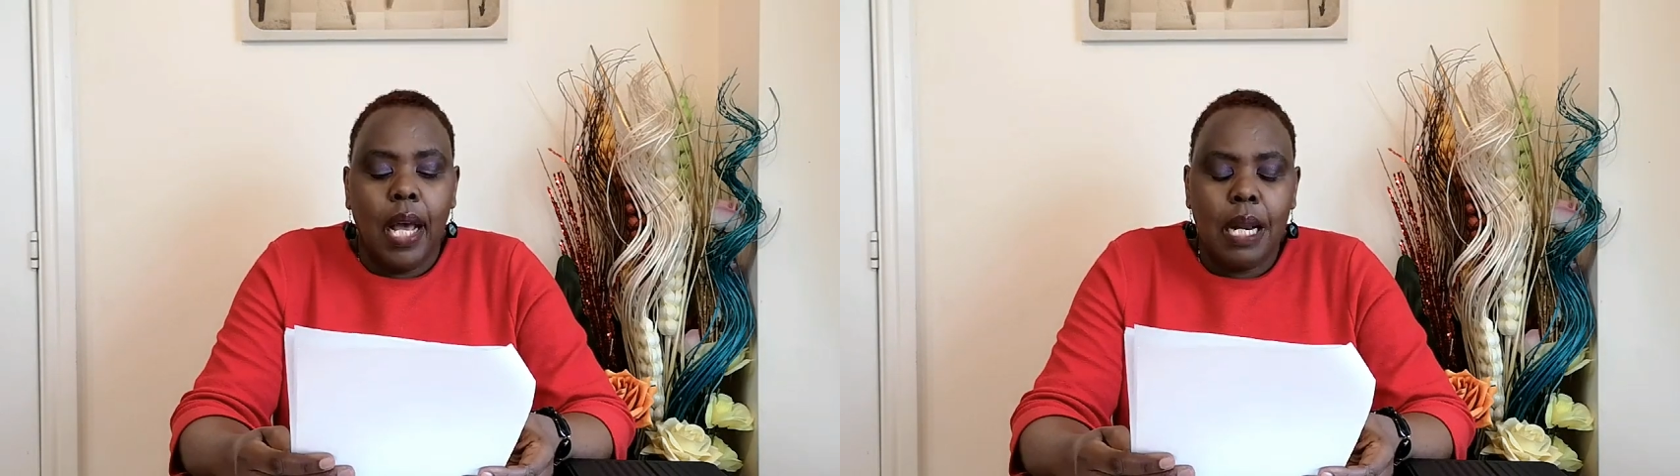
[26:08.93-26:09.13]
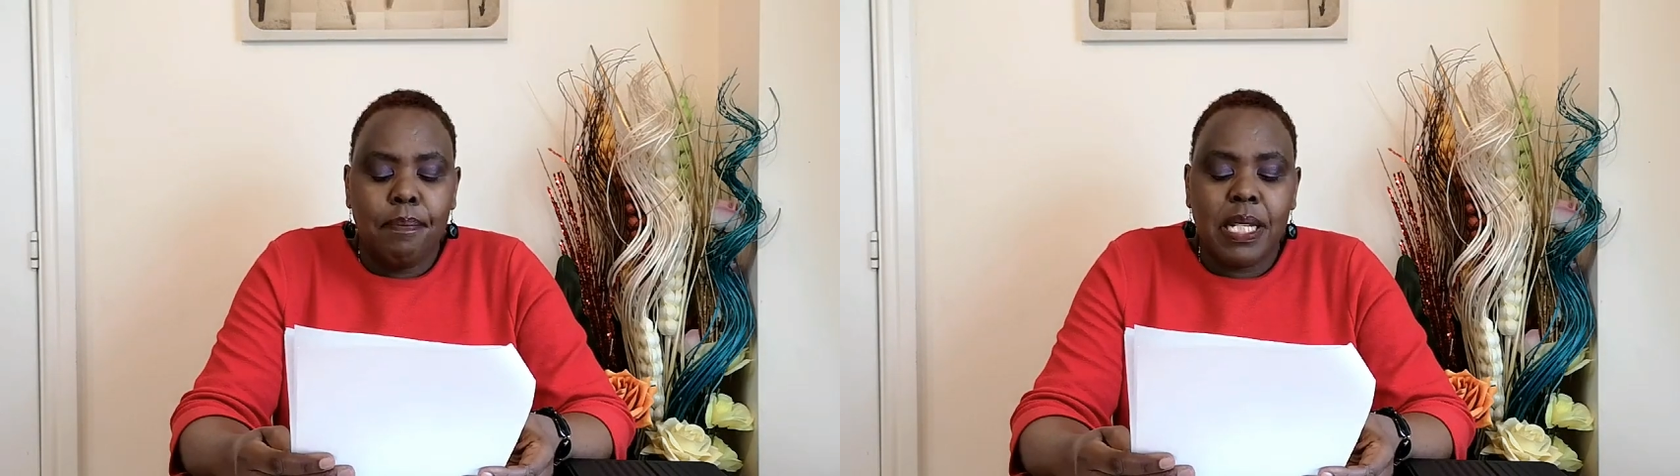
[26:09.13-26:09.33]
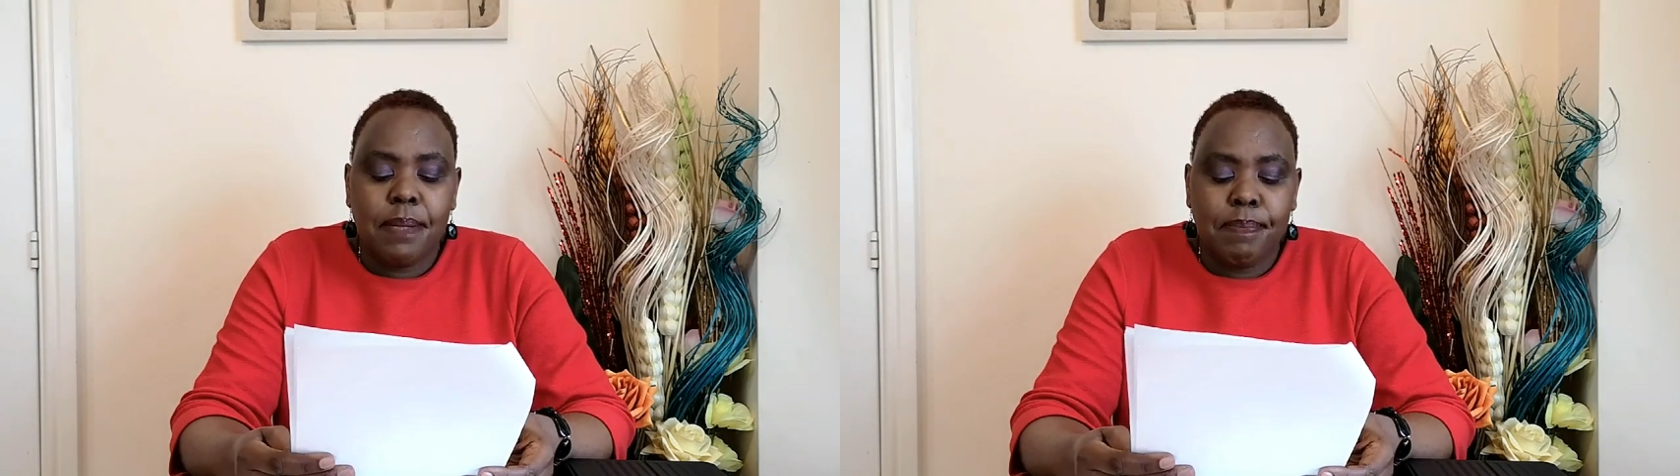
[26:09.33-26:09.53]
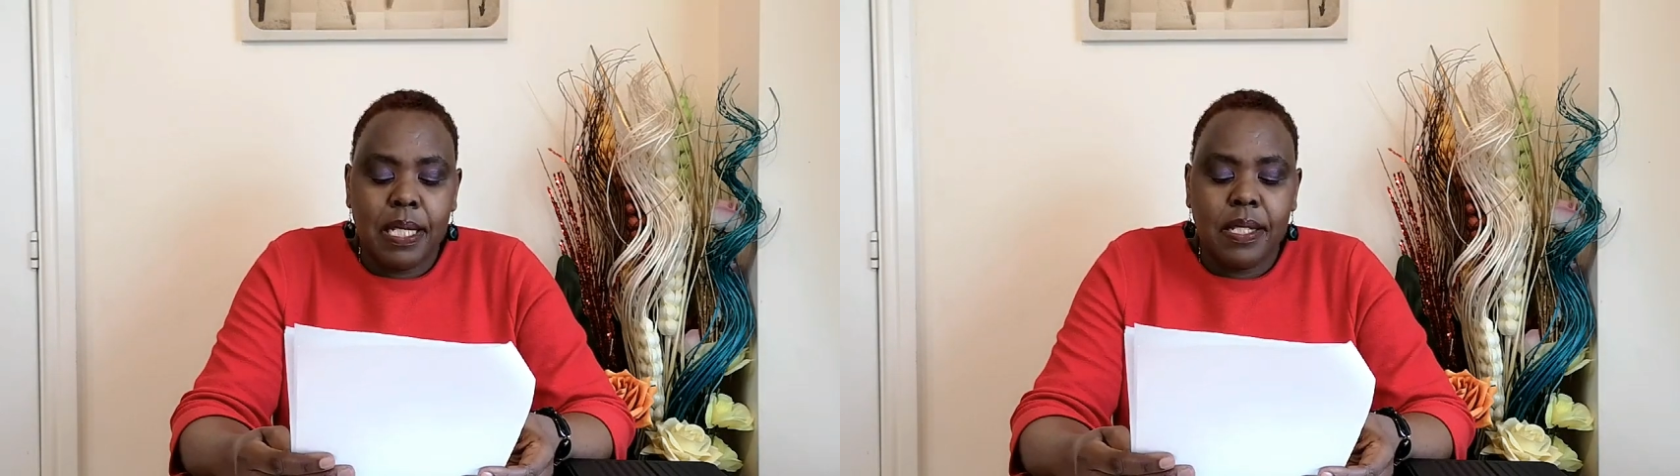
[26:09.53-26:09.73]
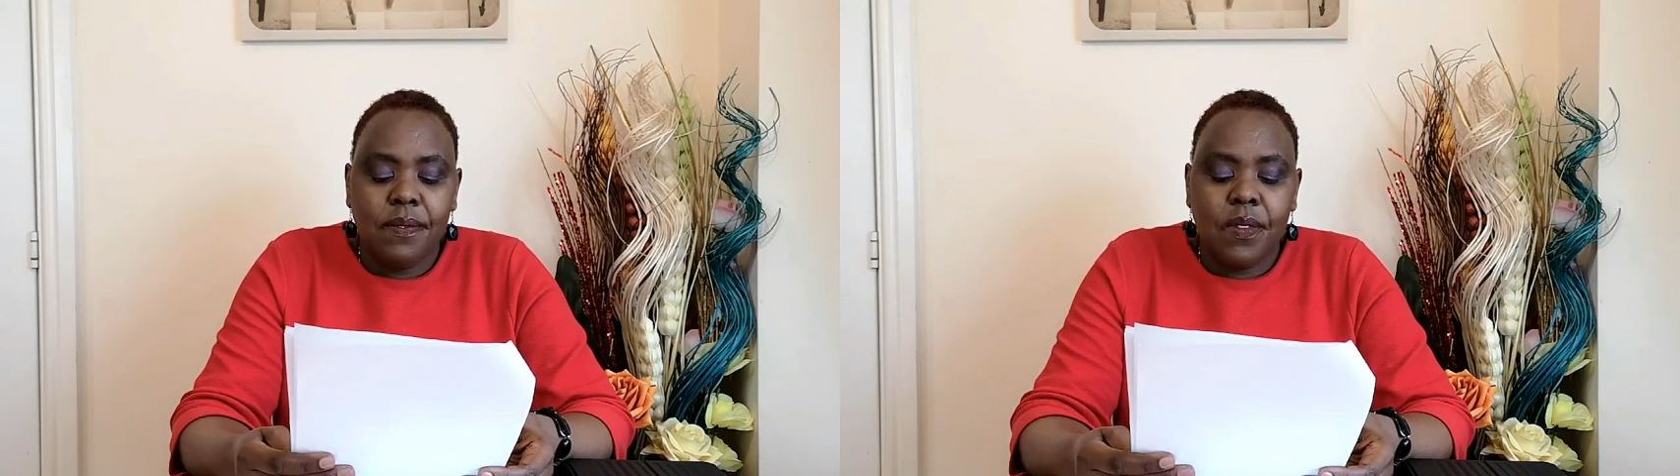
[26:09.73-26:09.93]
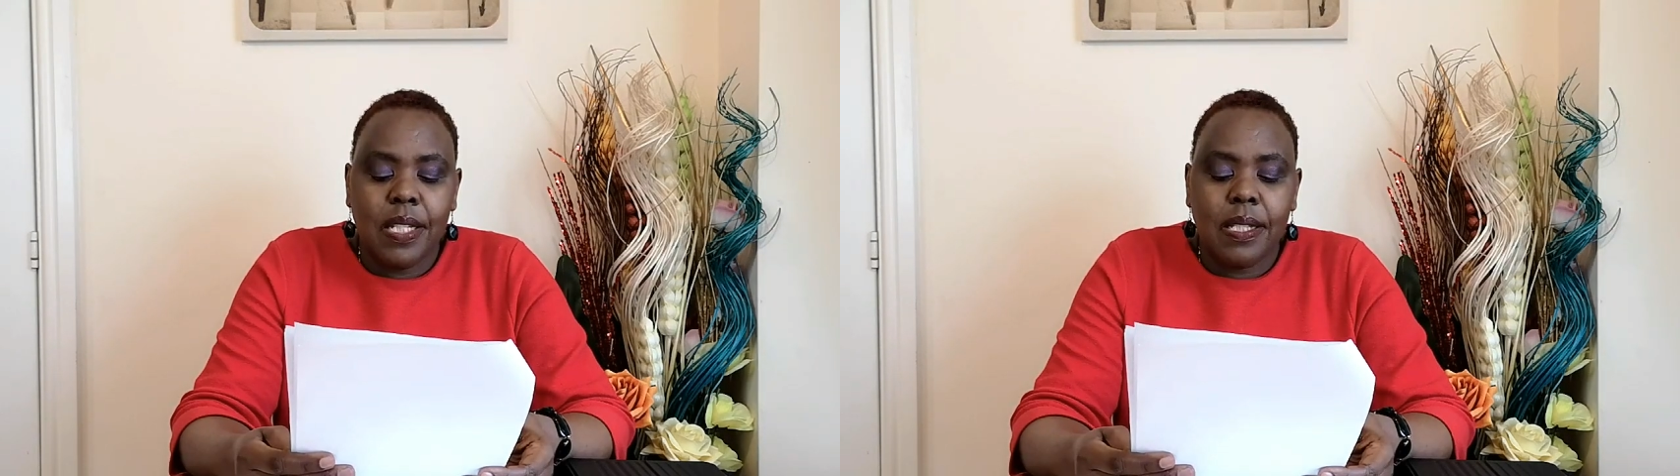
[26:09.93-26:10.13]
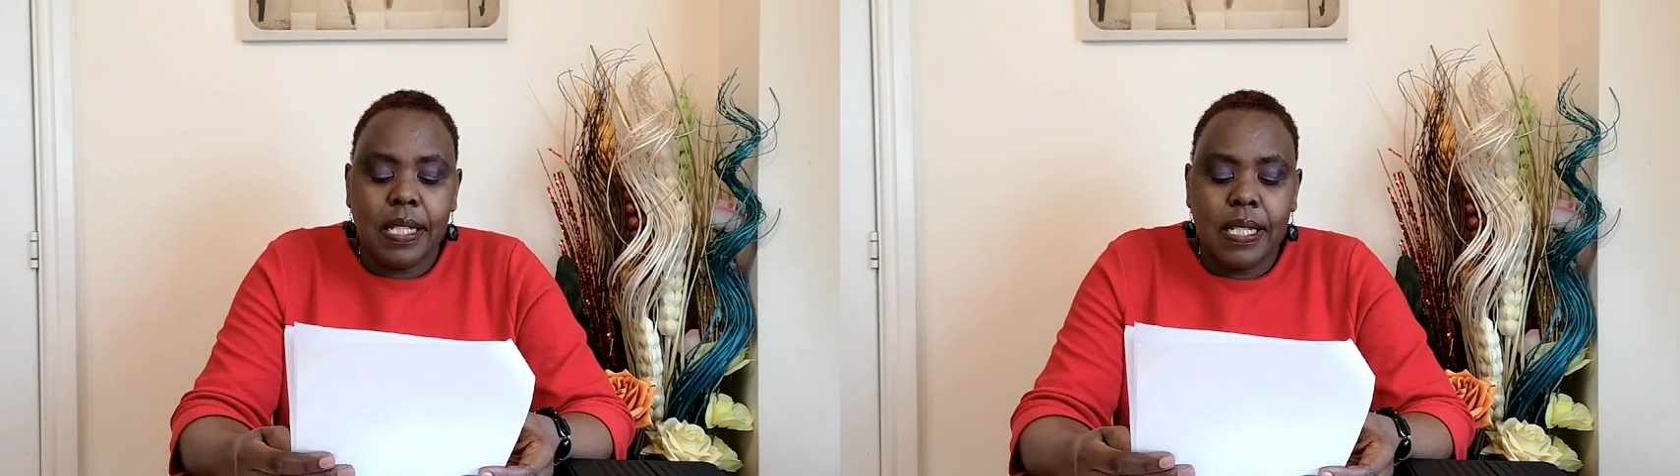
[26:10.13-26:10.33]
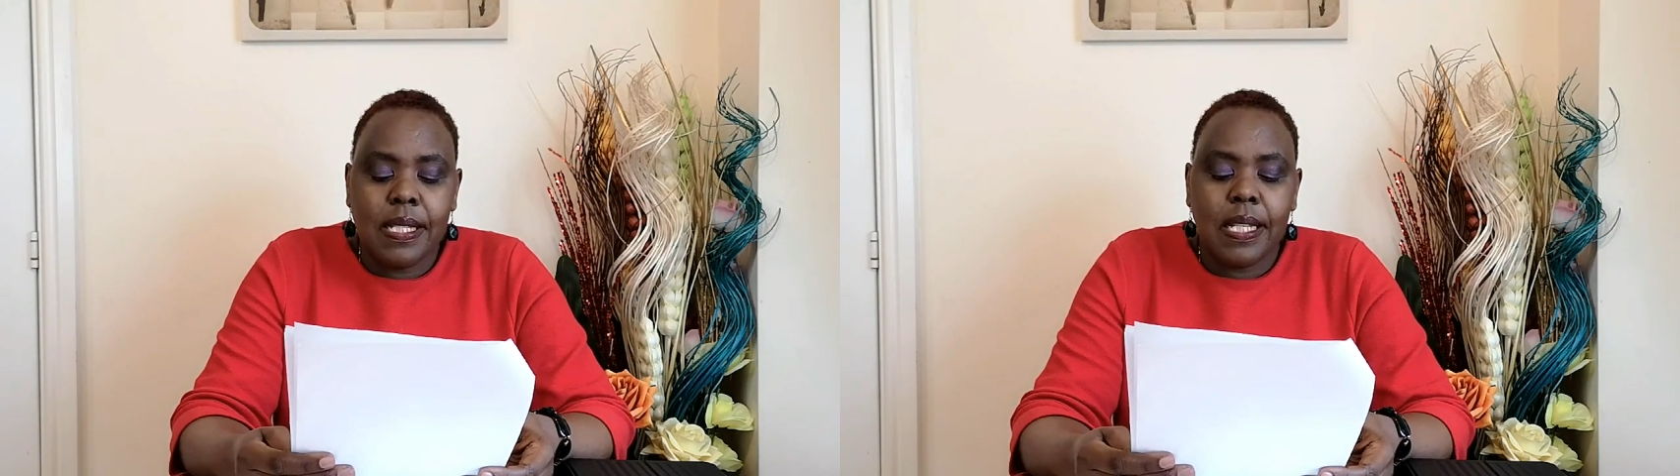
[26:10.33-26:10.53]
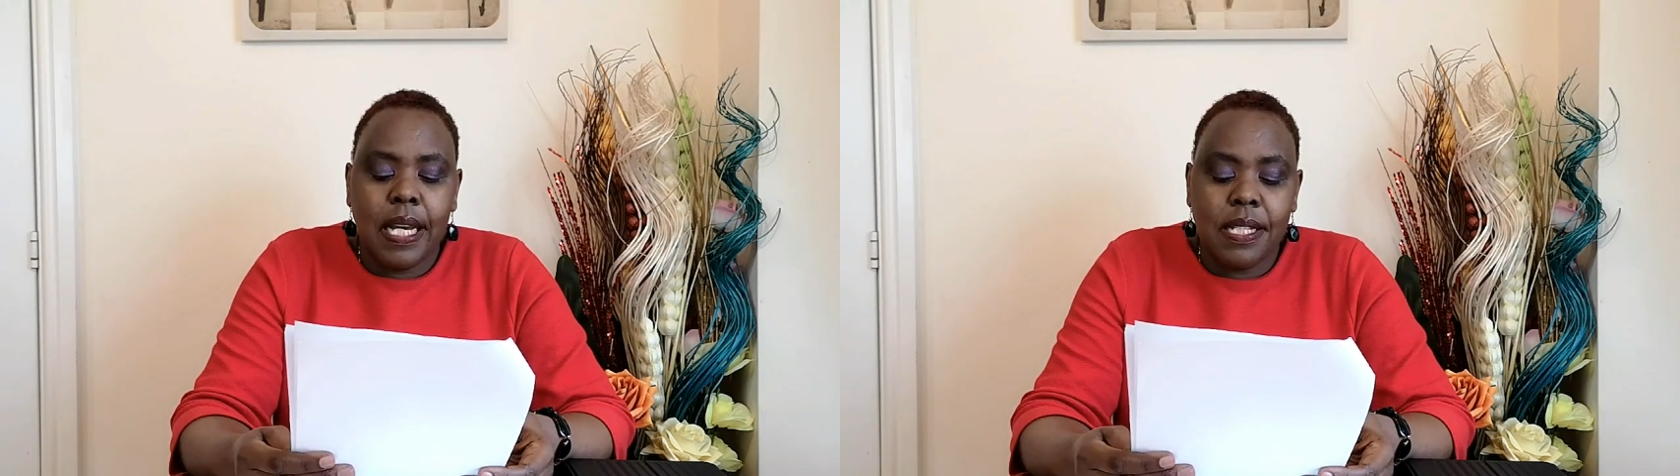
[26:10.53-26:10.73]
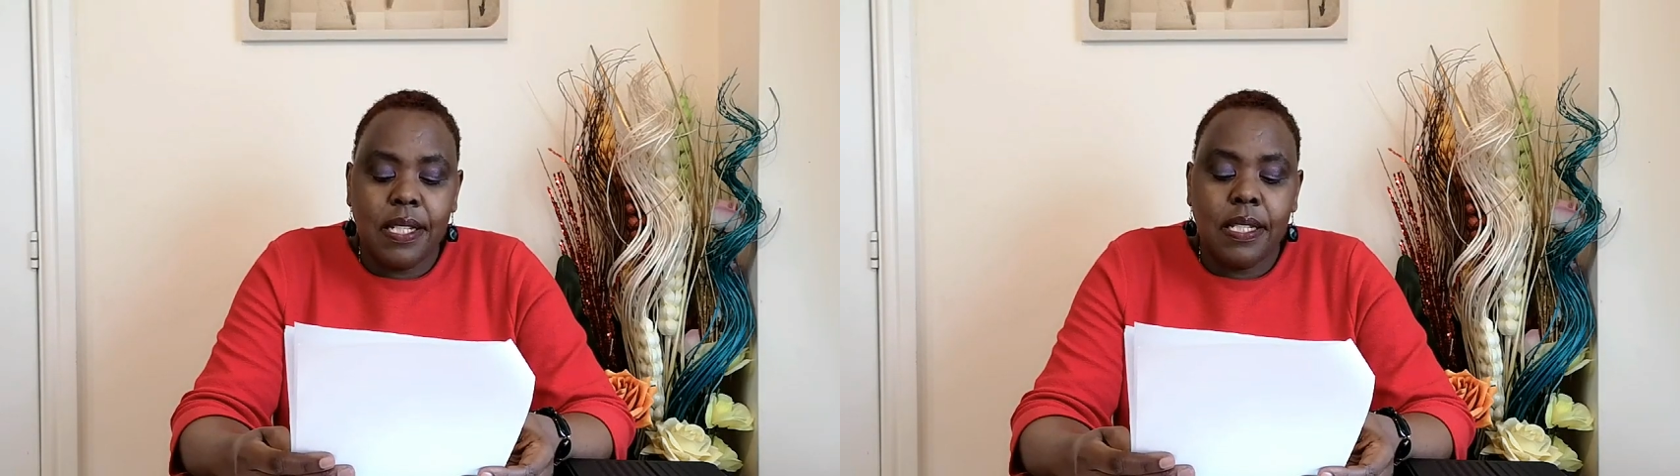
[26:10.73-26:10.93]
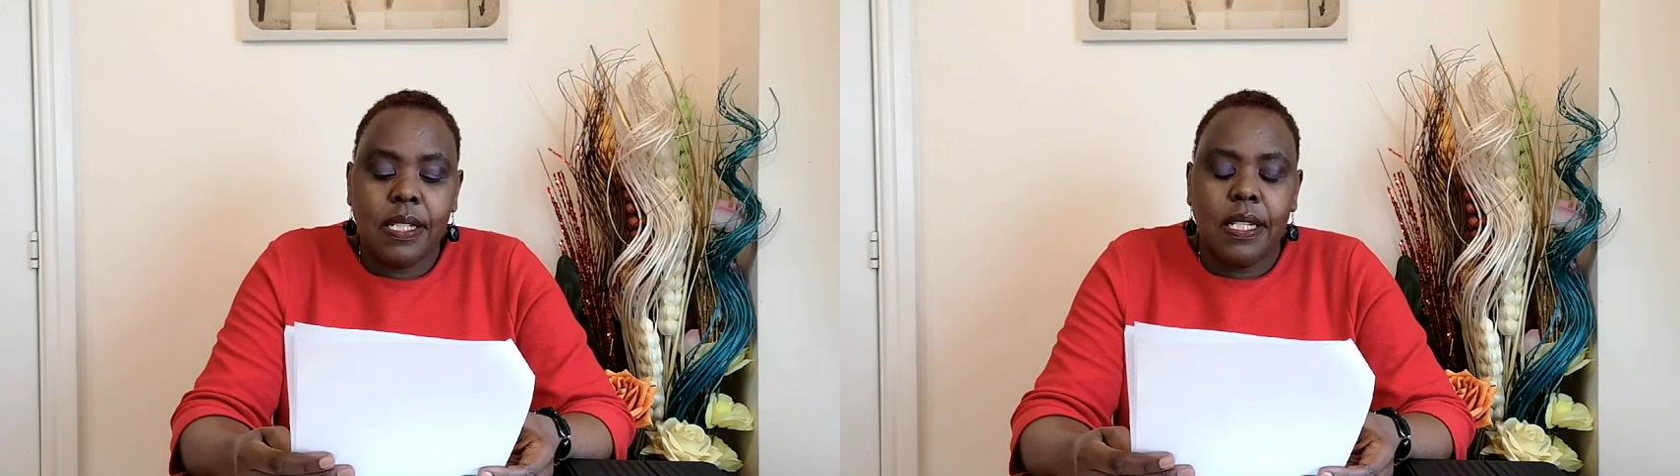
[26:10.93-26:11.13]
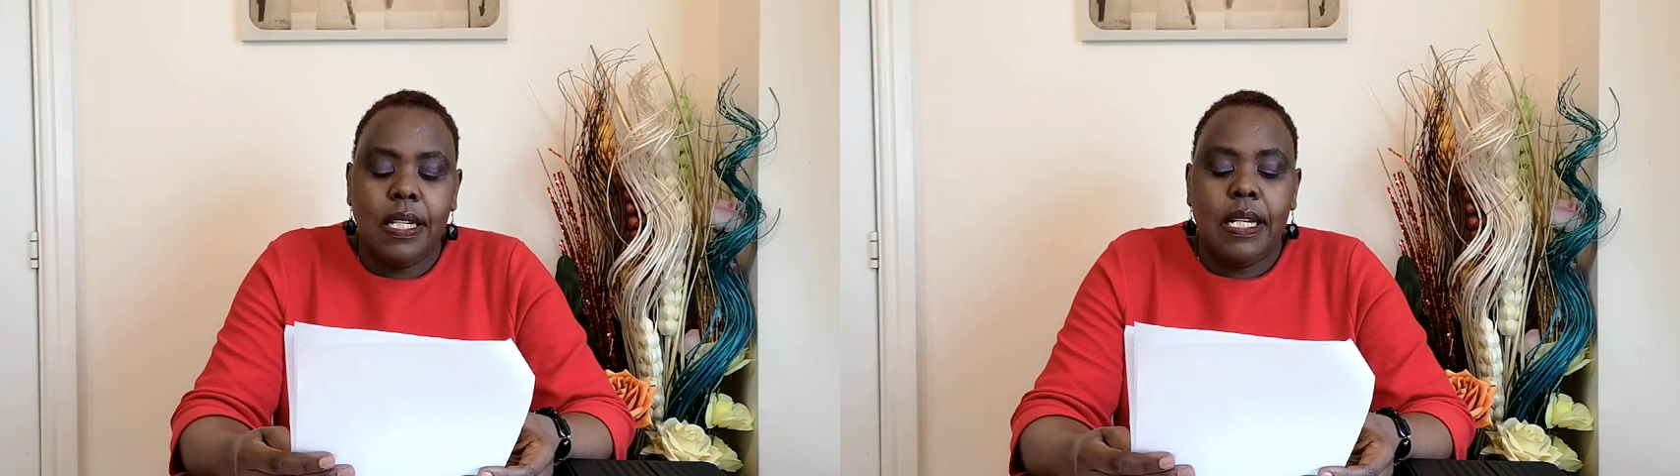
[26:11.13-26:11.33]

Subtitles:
add perspective to the teen's urgent